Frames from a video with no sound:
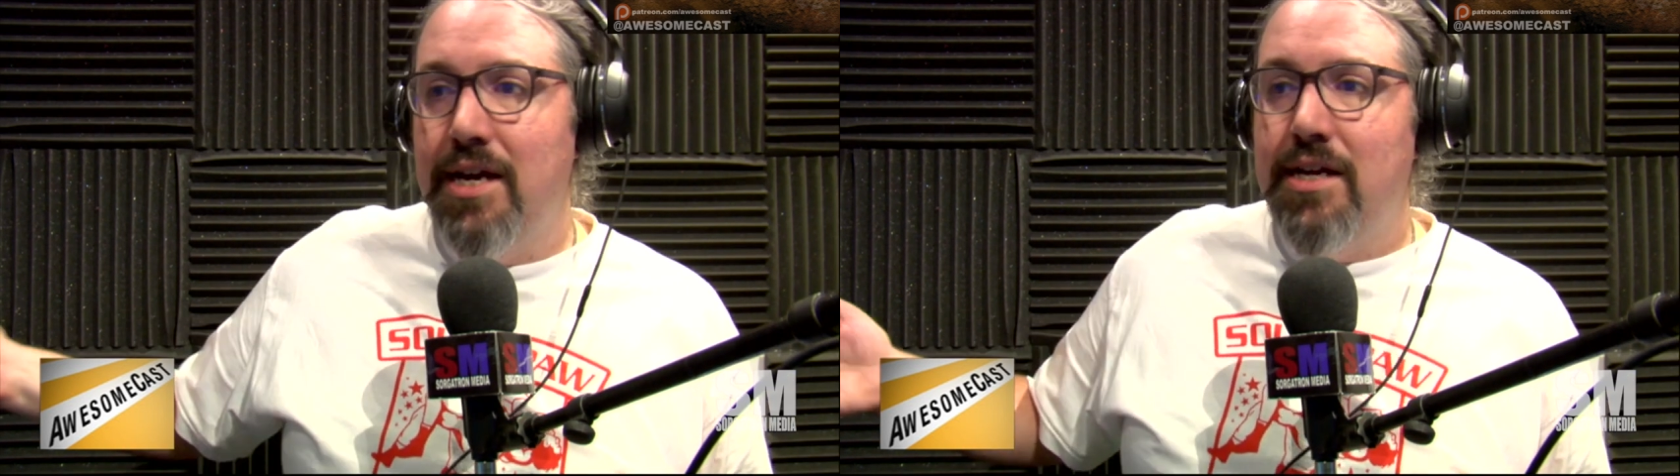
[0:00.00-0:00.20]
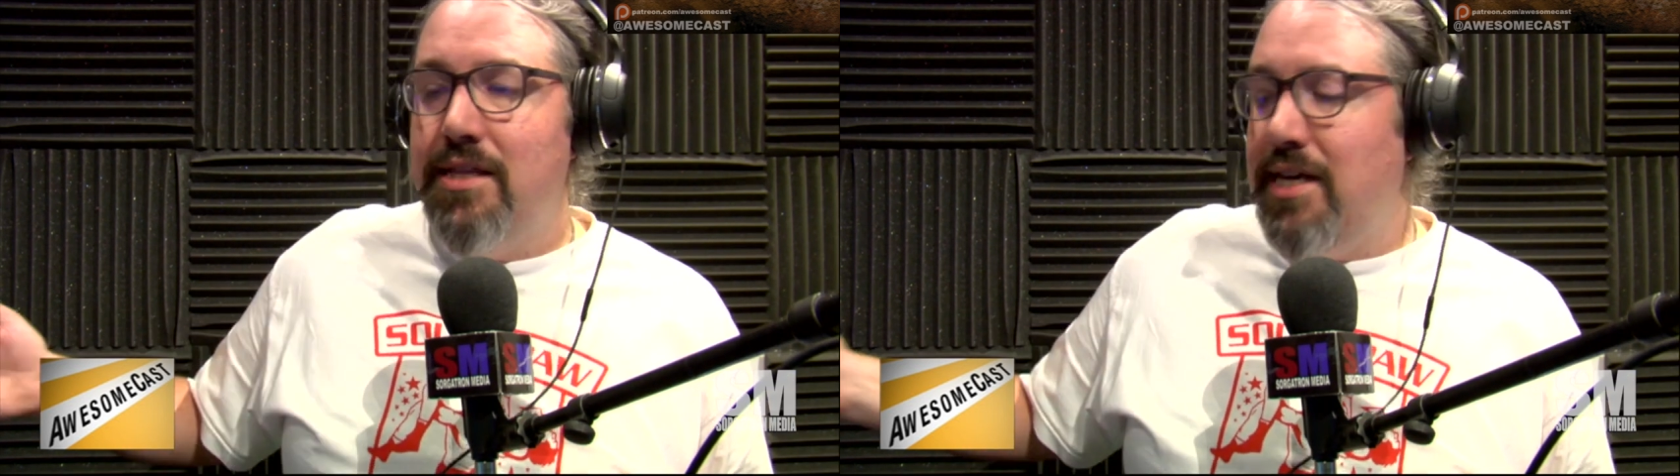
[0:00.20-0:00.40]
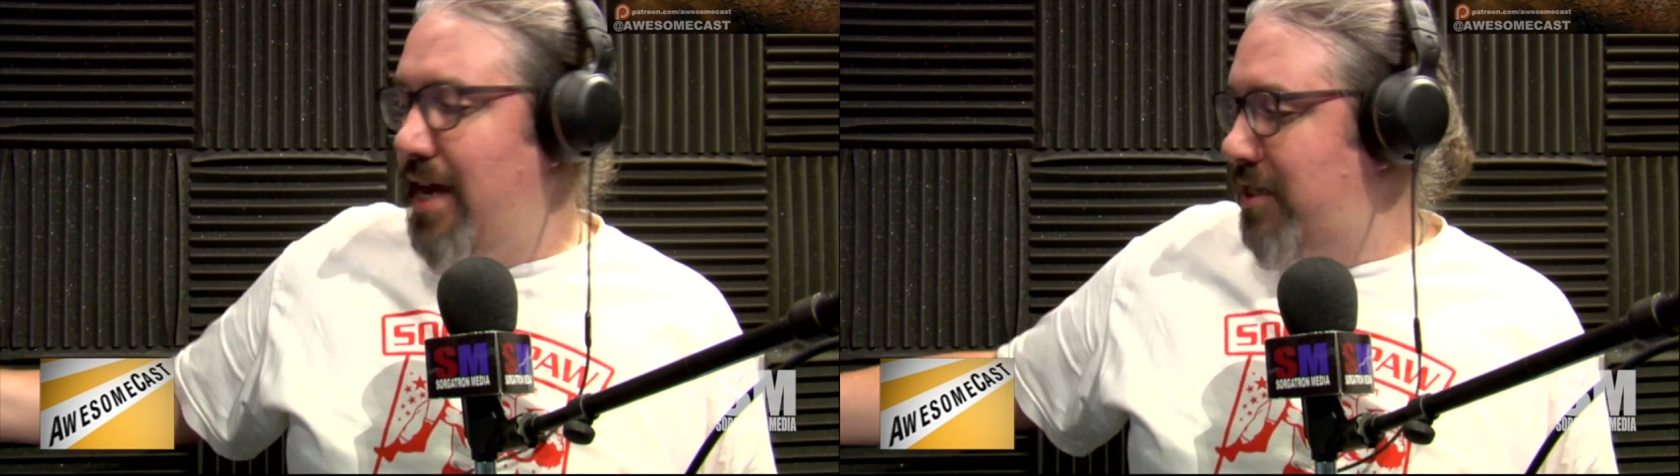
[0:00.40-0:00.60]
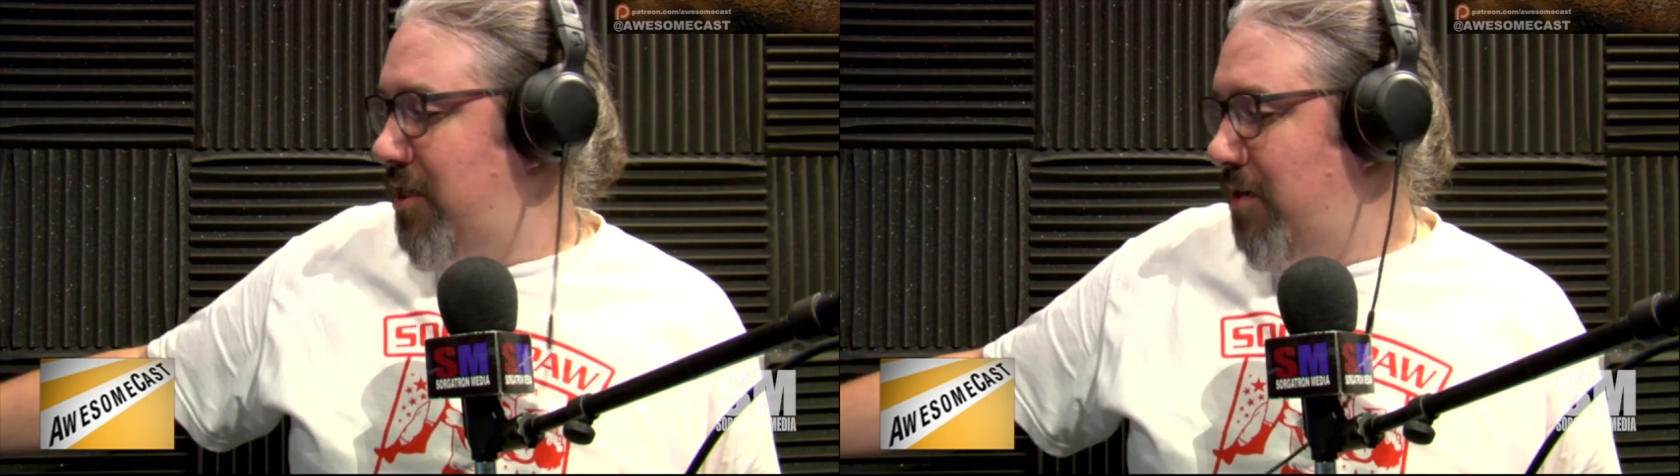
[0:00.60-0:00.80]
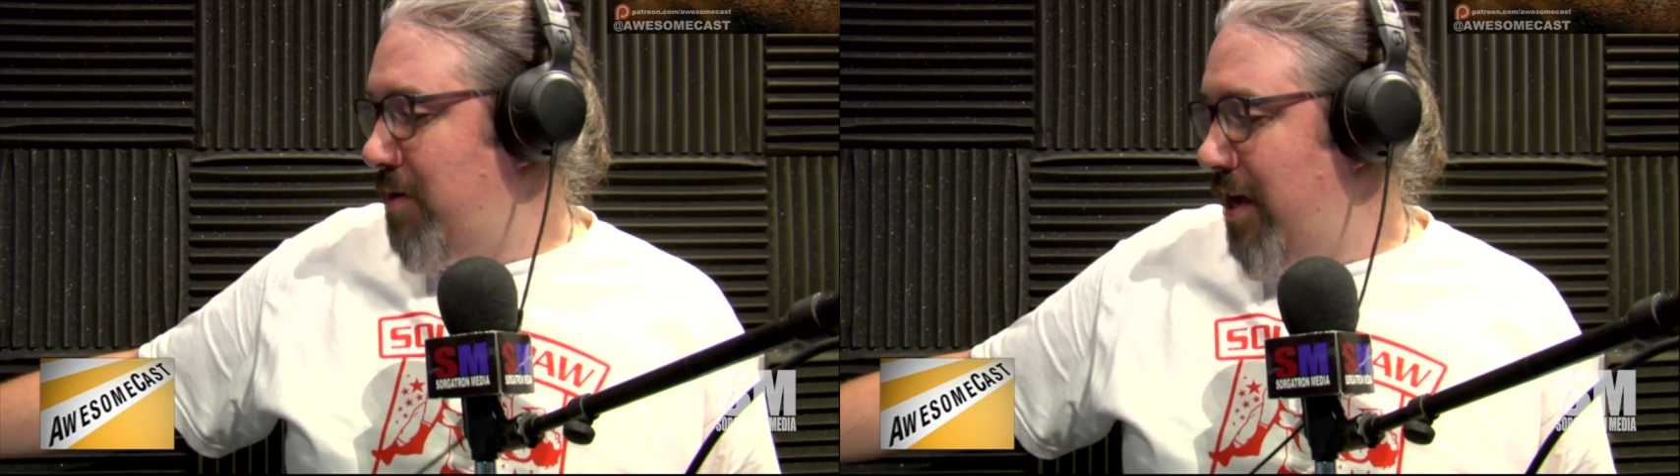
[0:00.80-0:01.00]

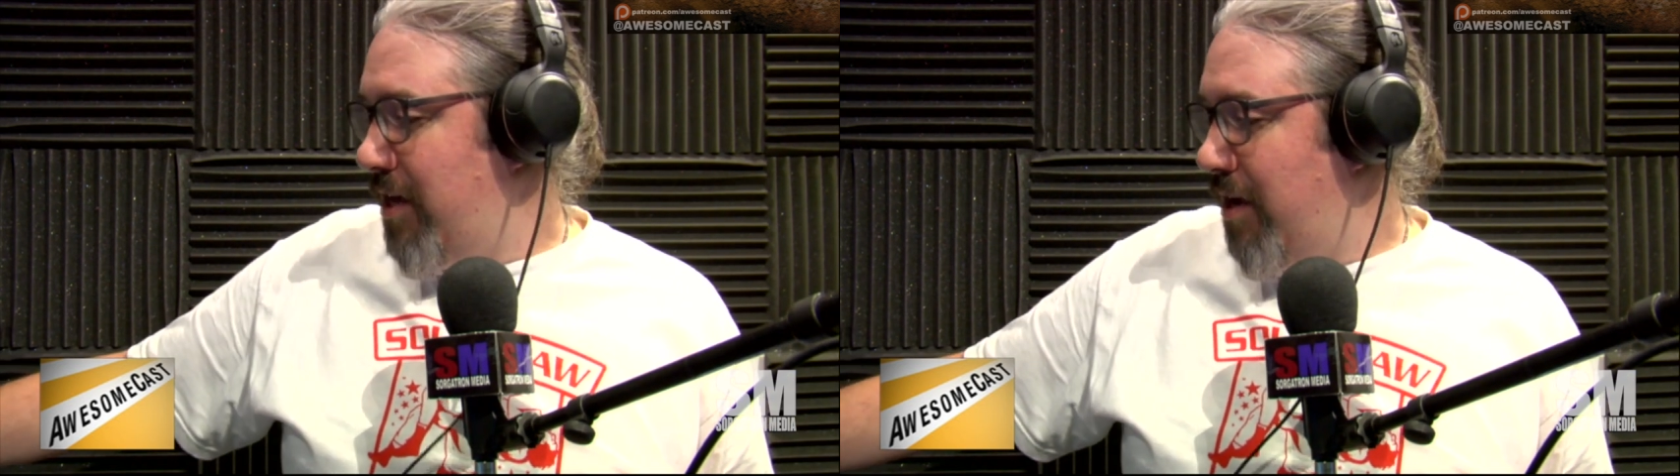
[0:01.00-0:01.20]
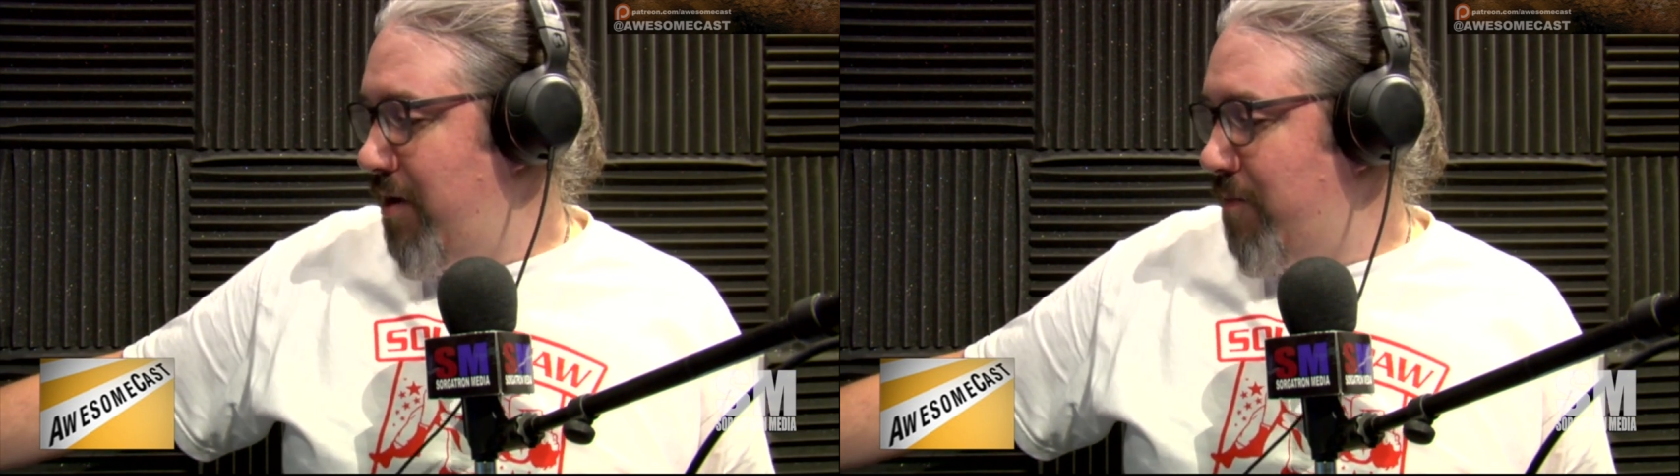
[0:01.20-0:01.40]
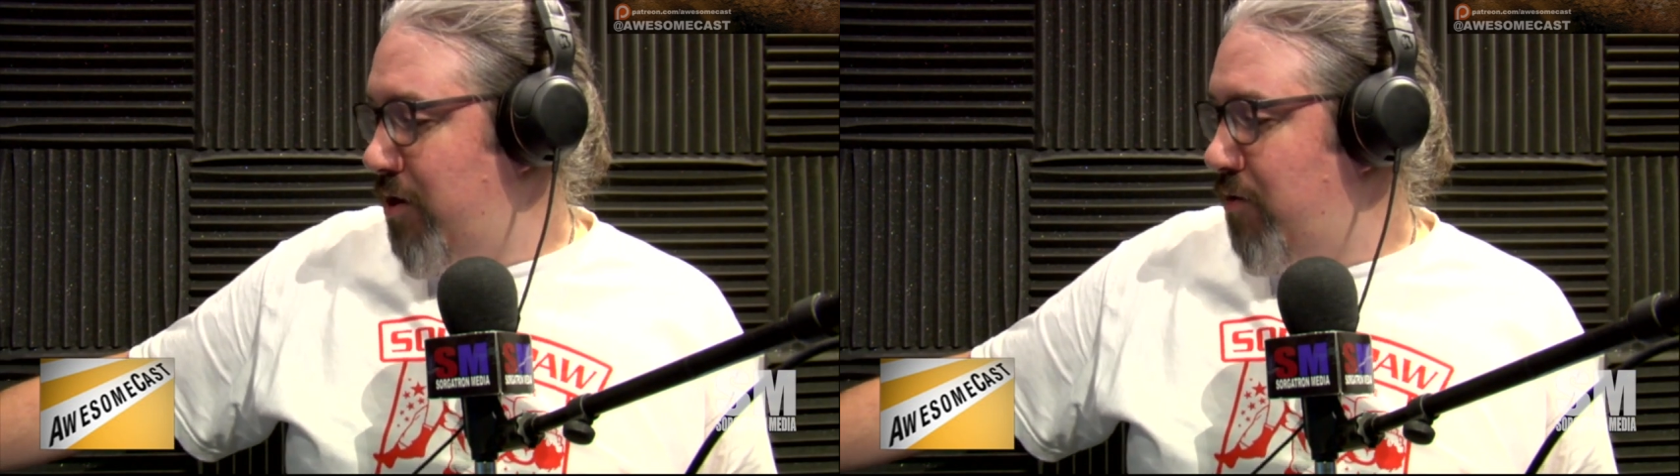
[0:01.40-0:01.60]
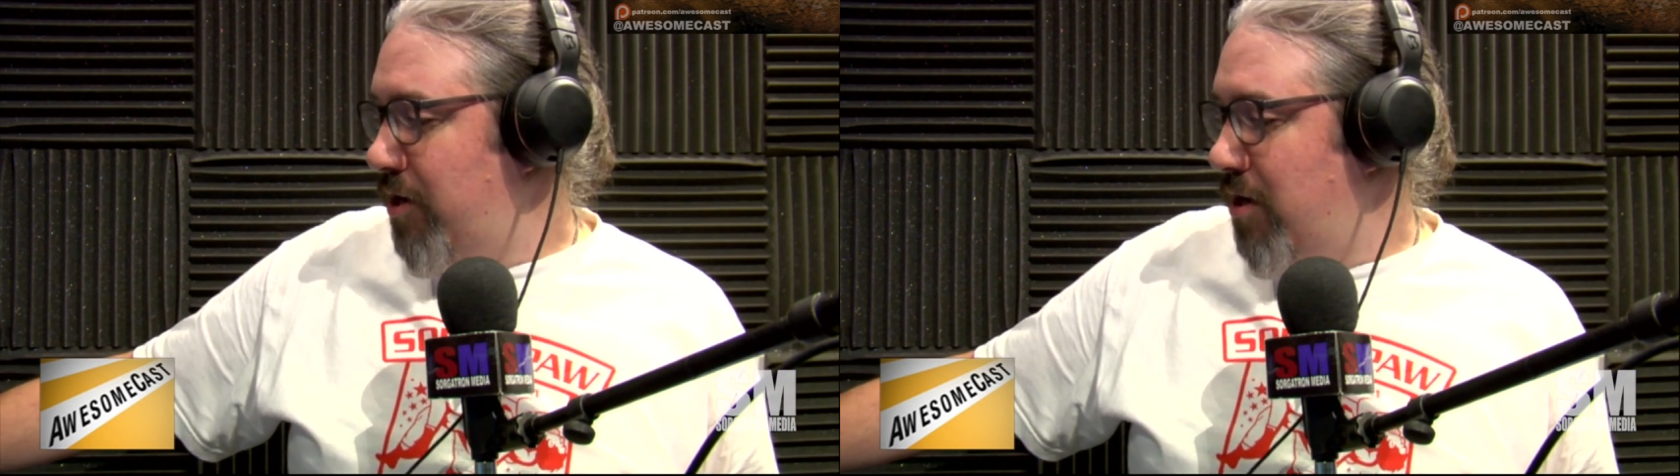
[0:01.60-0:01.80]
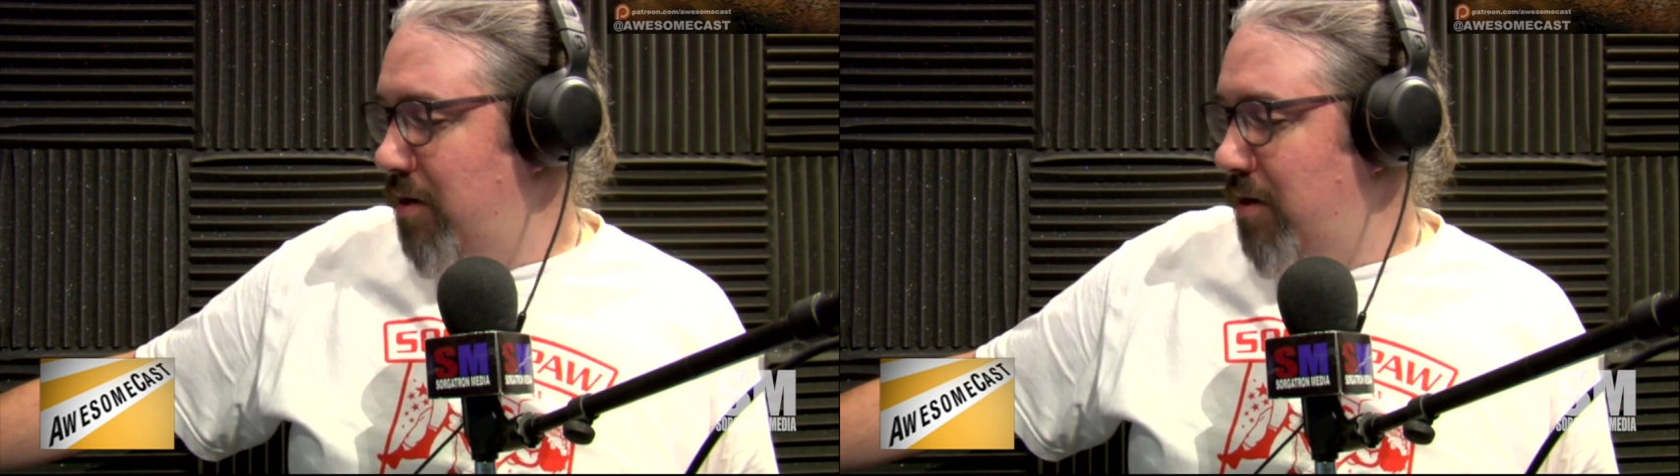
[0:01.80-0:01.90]
HDMI. I'm recording on a